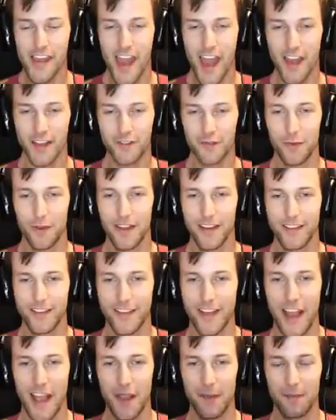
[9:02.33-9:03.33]
Yes, we
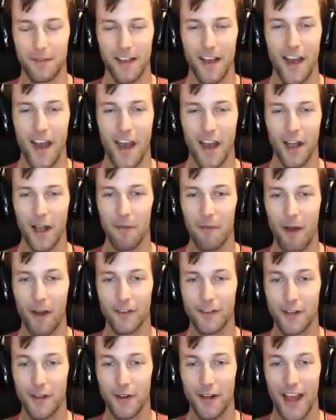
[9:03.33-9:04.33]
escaped. Come
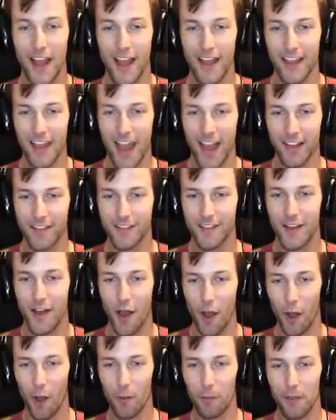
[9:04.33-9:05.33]
on, dude. Yes,
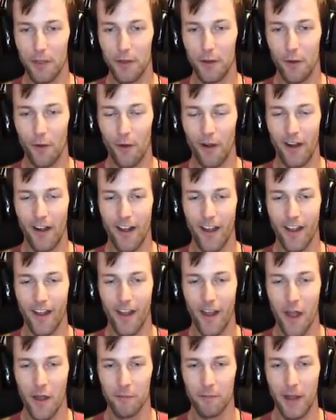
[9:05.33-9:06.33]
open the door.
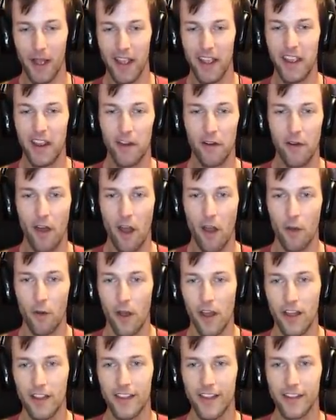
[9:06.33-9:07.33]
My
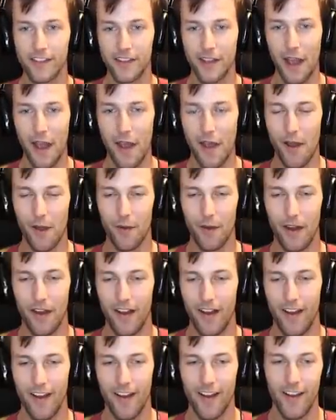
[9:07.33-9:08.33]
hero. Let's go.
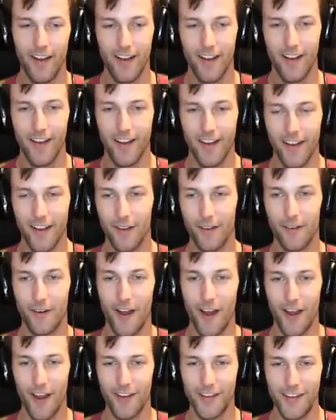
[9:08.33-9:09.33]

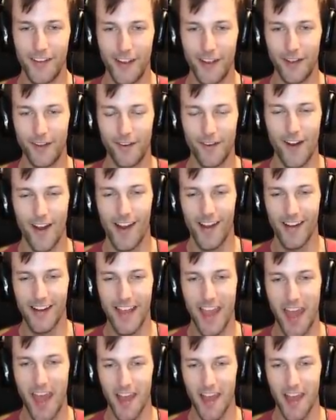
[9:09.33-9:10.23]
Run, dude, run.